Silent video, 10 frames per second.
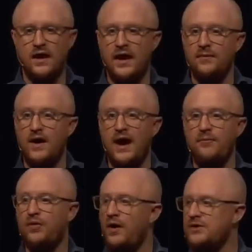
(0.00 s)
And I'm,
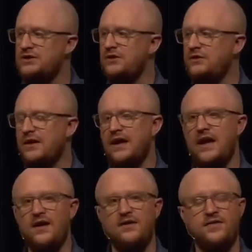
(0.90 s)
i promise you,
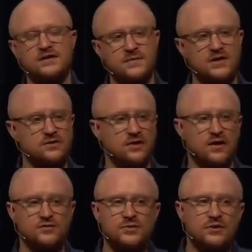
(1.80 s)
if this makes you
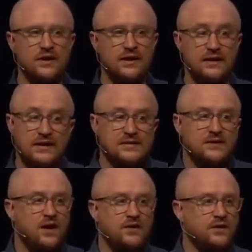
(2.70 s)
uncomfortable, it's
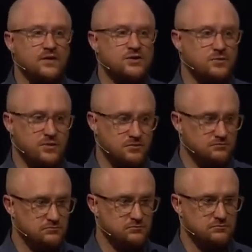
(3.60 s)
a non negotiable.
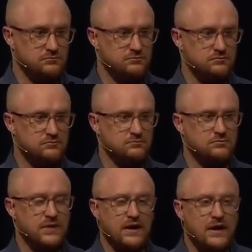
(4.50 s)

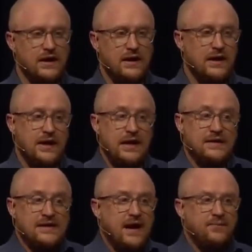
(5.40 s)
It, it
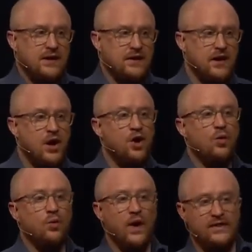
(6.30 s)
is happening,
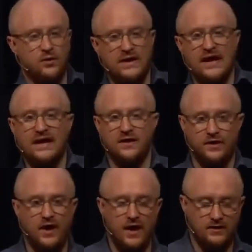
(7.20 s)
whether we like
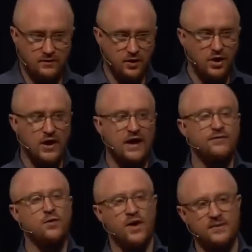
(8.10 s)
it or not.
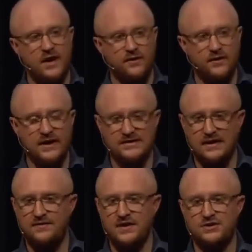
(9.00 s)
If you want to be on the right
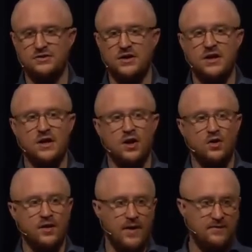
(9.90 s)
side of history,
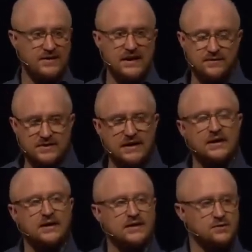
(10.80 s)
it might be time to
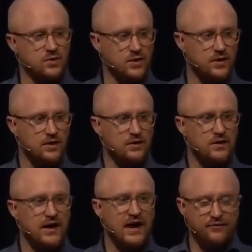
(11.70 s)
dig into this word
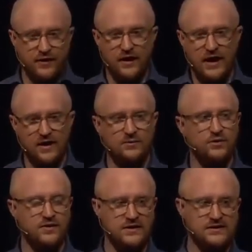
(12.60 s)
and figure out how to
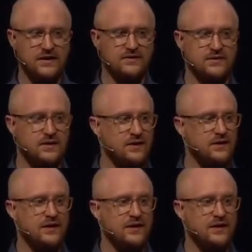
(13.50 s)
move in these gifts.